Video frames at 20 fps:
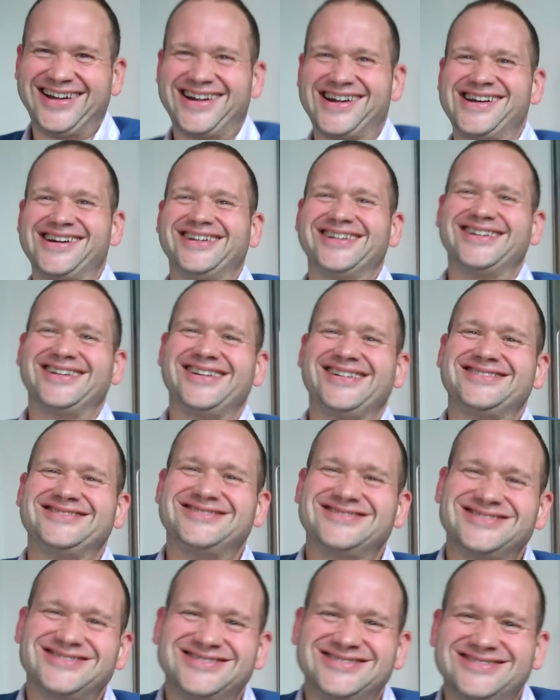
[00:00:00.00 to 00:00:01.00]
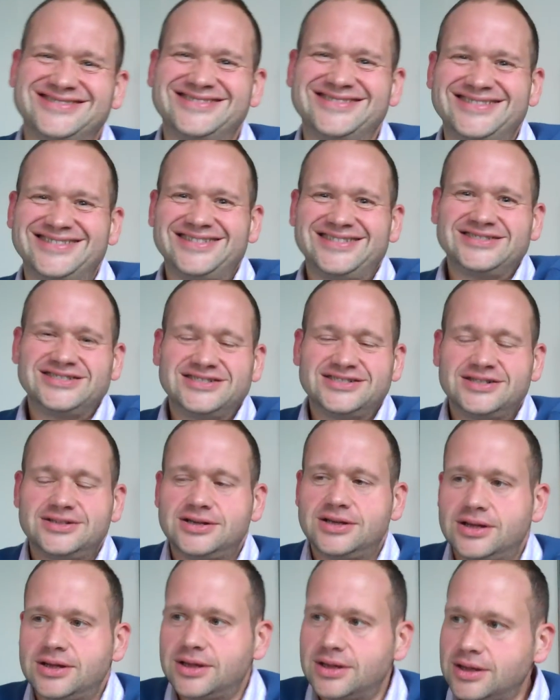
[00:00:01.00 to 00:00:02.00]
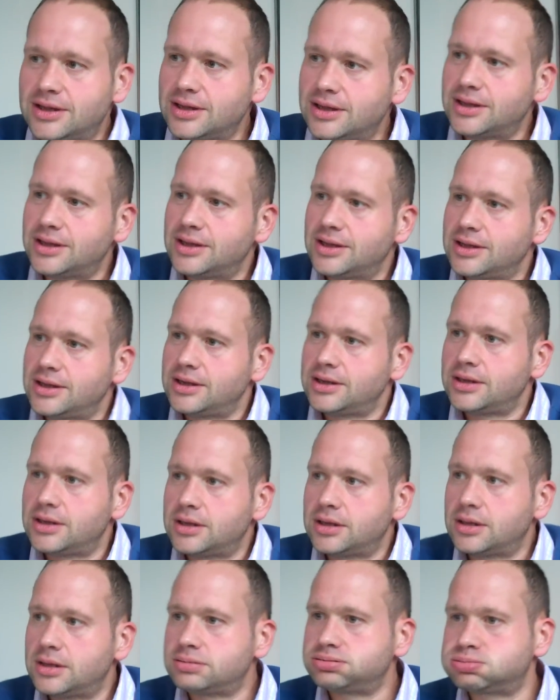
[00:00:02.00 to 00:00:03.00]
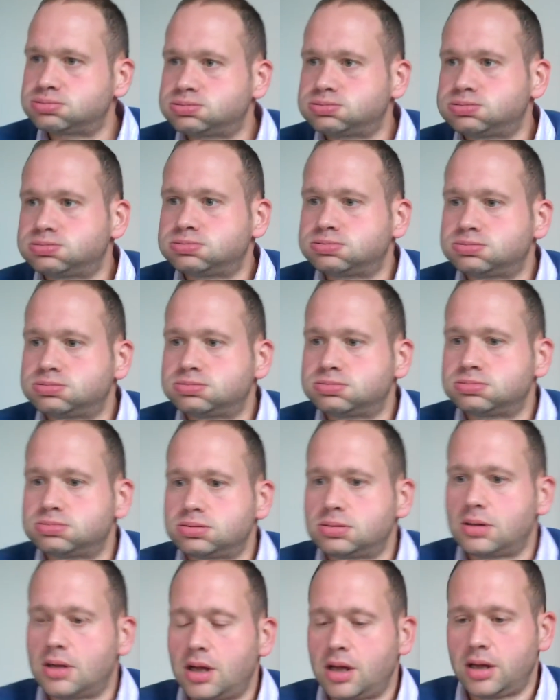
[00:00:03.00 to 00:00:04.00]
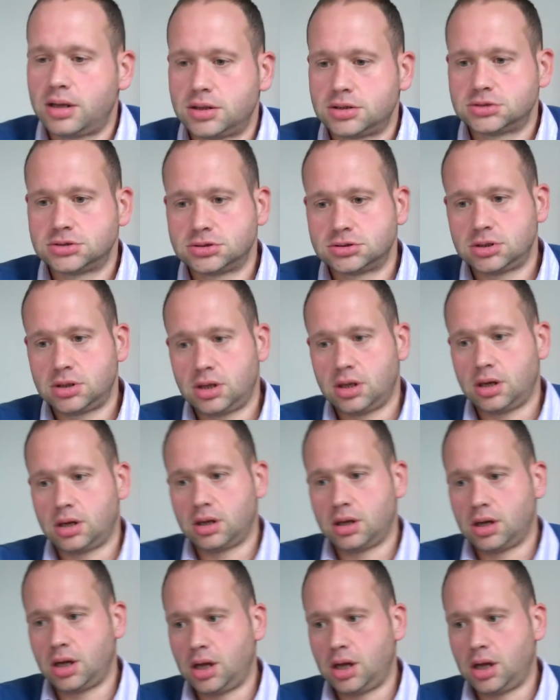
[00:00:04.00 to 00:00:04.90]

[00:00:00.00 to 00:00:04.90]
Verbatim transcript: So who inspires you? Maybe creatively, maybe in this industry, maybe outside the industry?